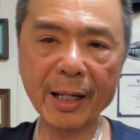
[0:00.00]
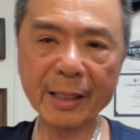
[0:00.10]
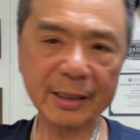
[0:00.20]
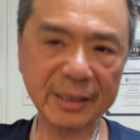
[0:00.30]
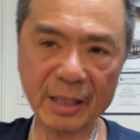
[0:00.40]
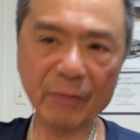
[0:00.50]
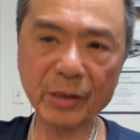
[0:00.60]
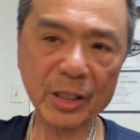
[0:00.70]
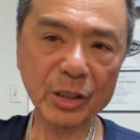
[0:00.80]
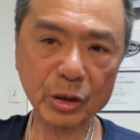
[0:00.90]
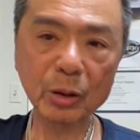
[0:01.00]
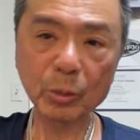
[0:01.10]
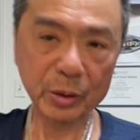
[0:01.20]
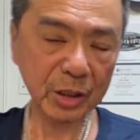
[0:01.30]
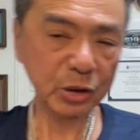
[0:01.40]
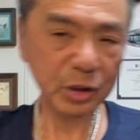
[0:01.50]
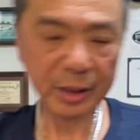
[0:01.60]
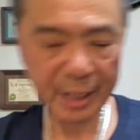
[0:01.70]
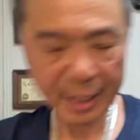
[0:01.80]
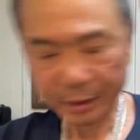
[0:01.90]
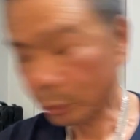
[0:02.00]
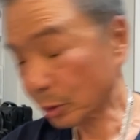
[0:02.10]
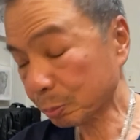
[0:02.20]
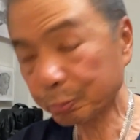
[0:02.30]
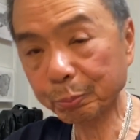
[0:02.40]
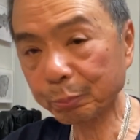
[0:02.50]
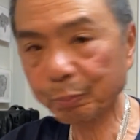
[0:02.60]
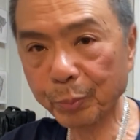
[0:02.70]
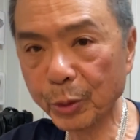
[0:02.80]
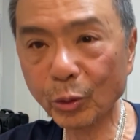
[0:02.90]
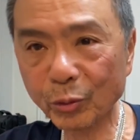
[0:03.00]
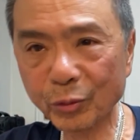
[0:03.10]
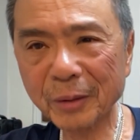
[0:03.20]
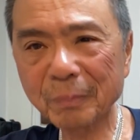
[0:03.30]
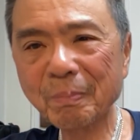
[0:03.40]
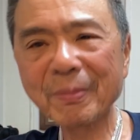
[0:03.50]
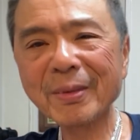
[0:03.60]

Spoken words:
I had the 7-inch with the jig head. It was beautiful.